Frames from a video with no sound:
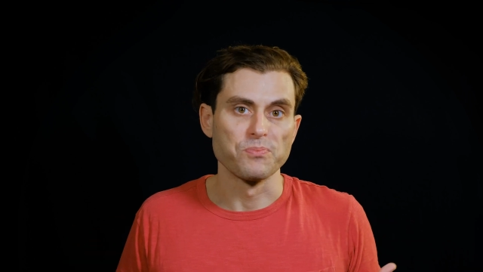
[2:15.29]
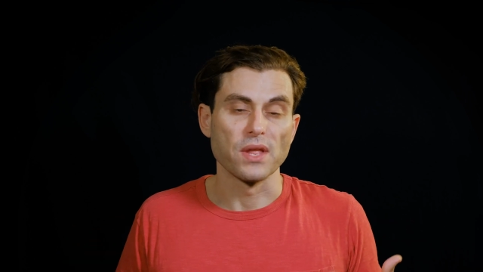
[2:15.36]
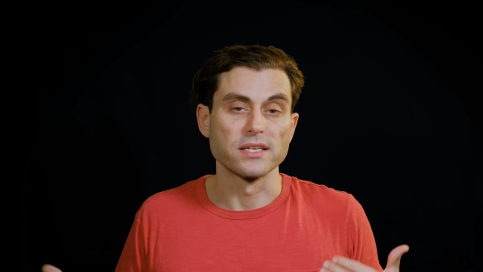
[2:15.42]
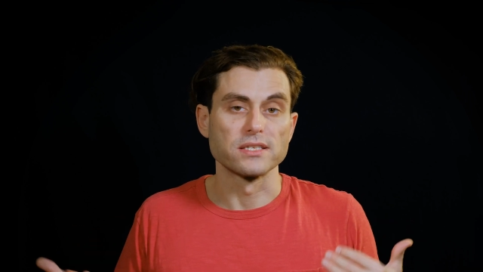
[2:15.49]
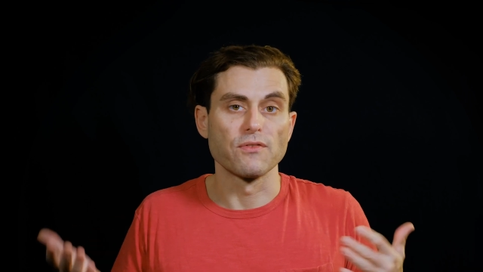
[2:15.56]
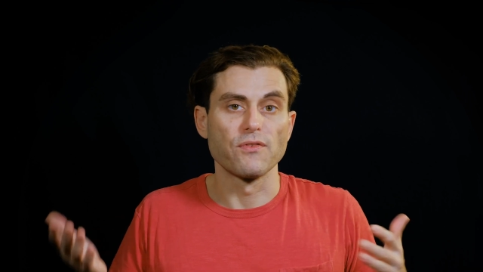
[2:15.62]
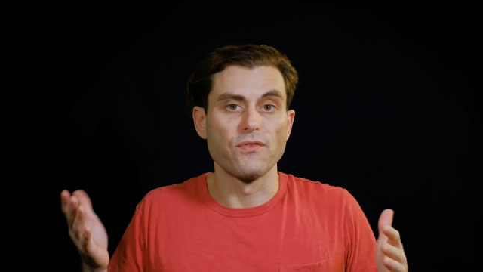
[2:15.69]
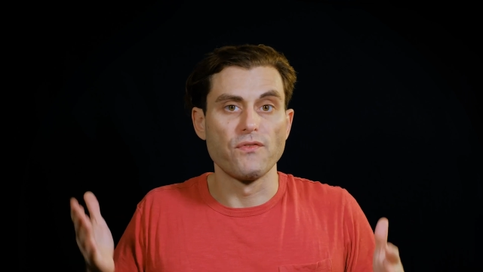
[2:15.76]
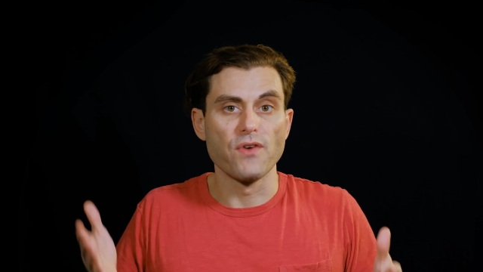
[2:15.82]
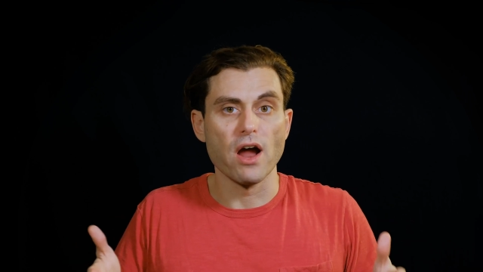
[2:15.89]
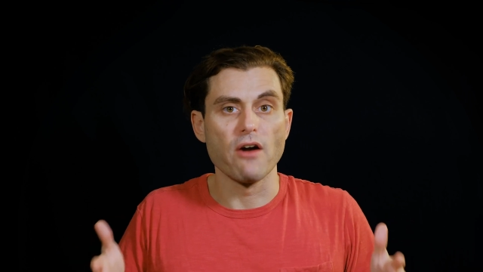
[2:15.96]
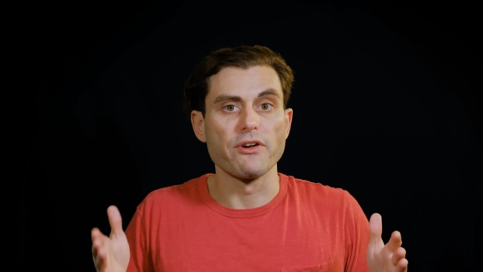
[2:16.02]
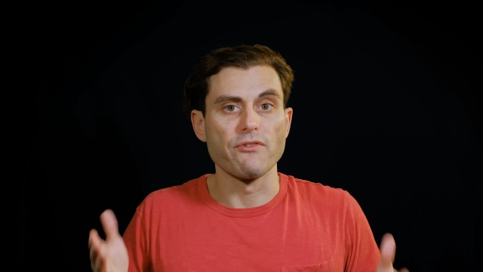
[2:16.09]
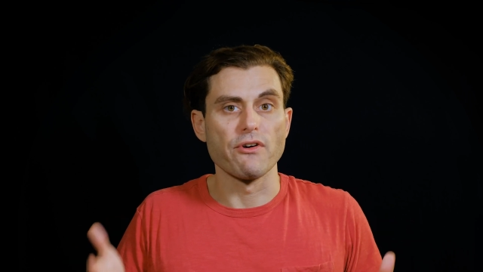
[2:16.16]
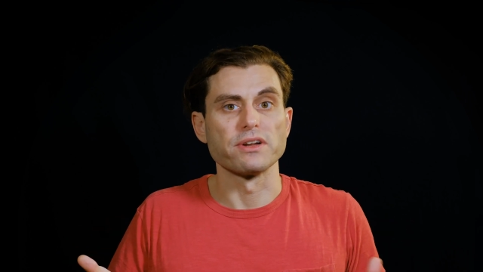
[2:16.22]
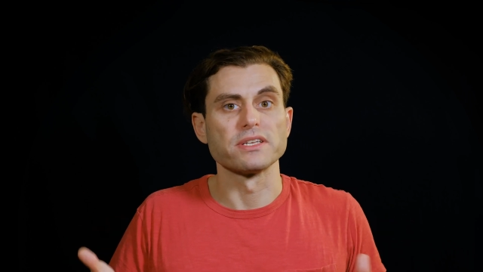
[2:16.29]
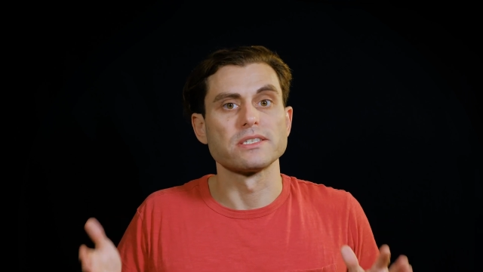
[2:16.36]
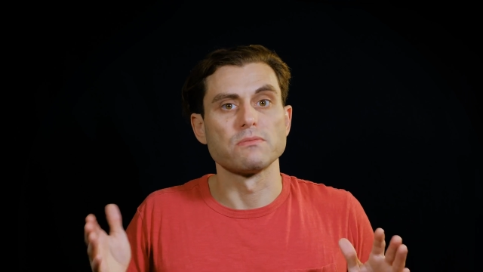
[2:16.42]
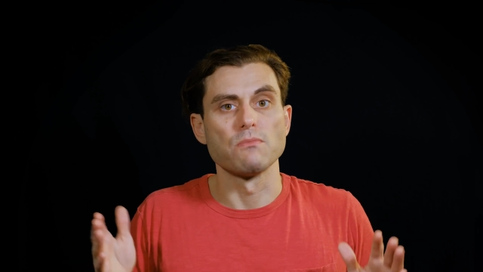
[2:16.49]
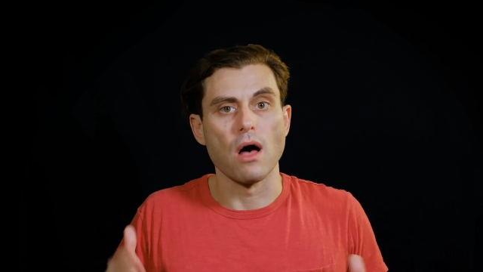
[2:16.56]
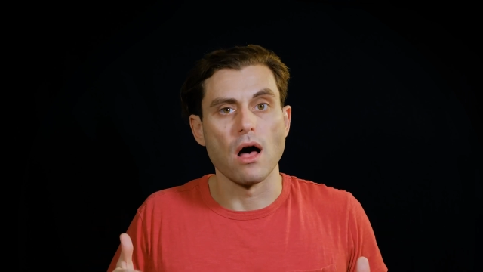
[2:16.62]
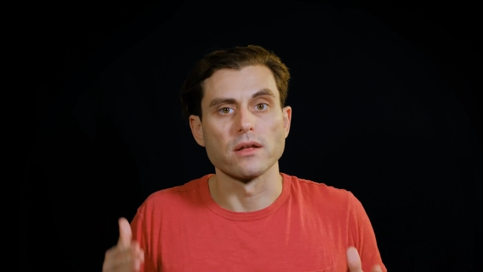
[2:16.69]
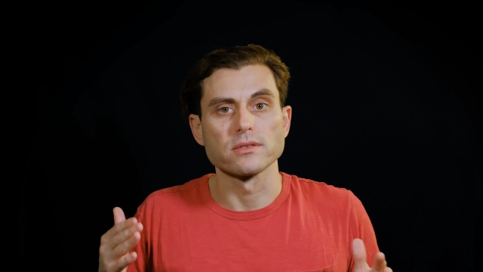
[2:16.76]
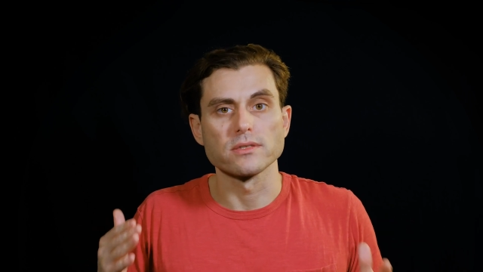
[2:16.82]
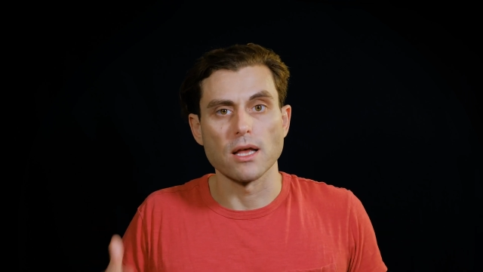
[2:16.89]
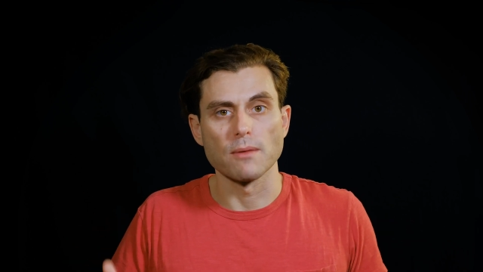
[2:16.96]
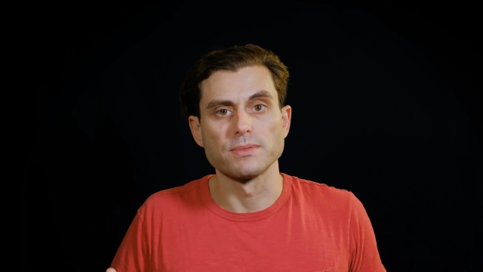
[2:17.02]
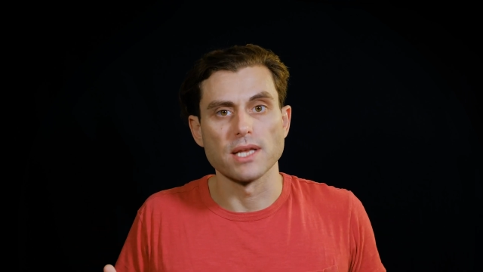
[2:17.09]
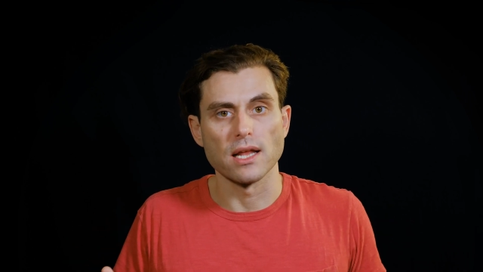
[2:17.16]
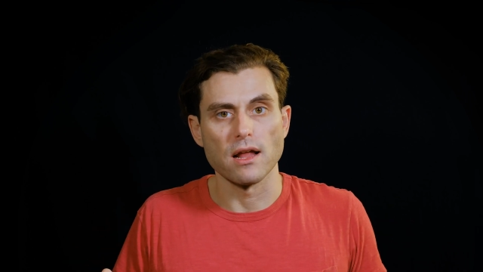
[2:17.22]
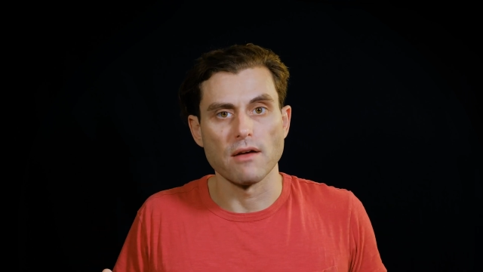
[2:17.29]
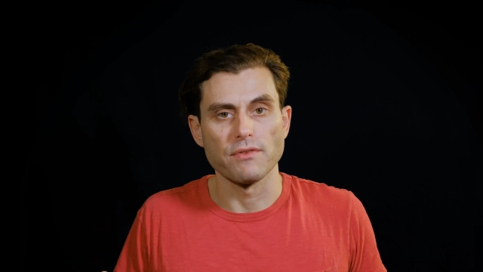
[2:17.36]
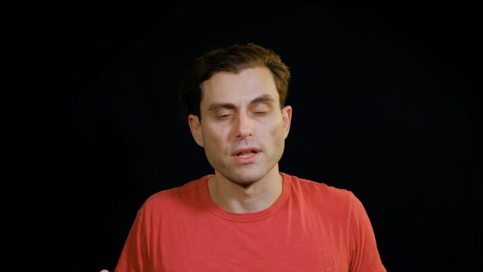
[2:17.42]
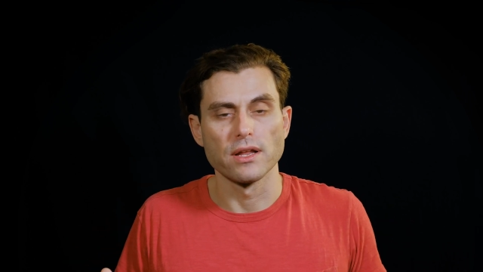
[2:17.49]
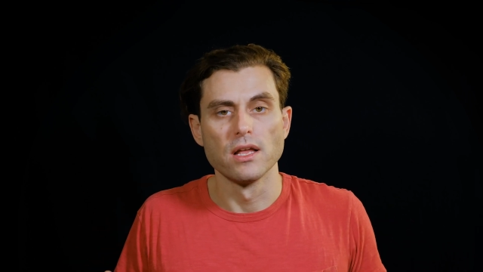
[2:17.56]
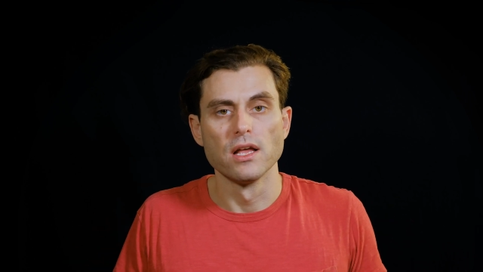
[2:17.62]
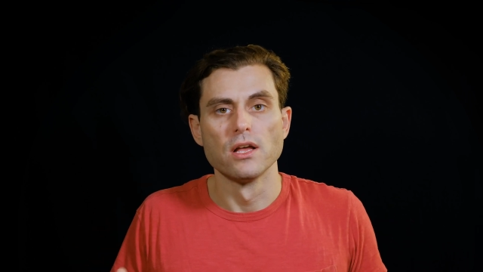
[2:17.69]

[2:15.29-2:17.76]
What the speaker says: It's a very, very small subset of it.